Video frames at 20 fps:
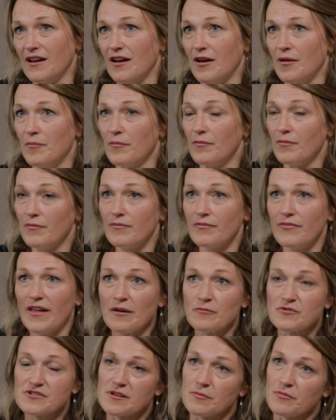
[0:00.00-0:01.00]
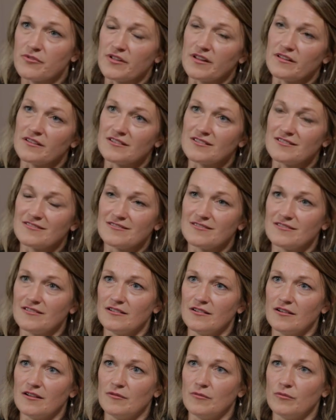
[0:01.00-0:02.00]
um, that was something that
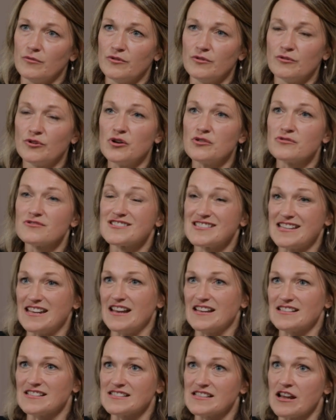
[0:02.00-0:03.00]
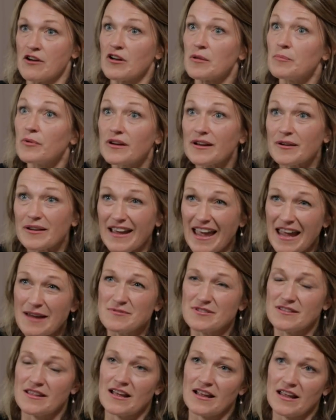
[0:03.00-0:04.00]
uh, you couldn't see necessarily, but it
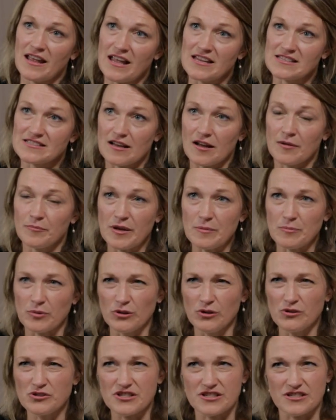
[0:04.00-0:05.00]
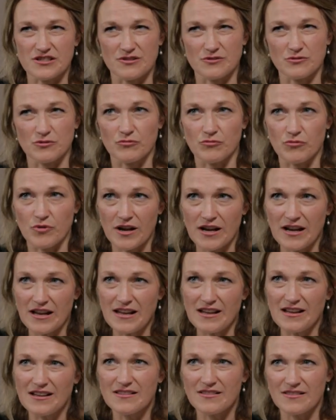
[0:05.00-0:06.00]
came to that case and people looked at it and thought,
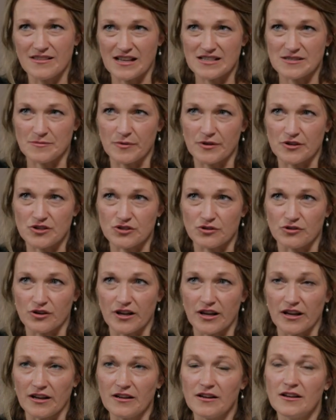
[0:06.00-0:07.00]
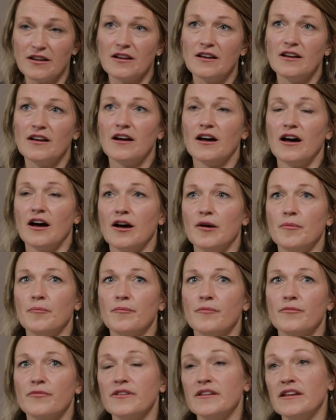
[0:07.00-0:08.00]
really? That's a bit shocking.
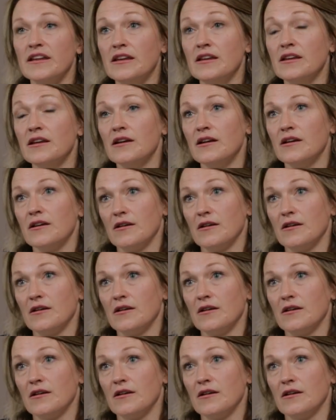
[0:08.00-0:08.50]
Um, the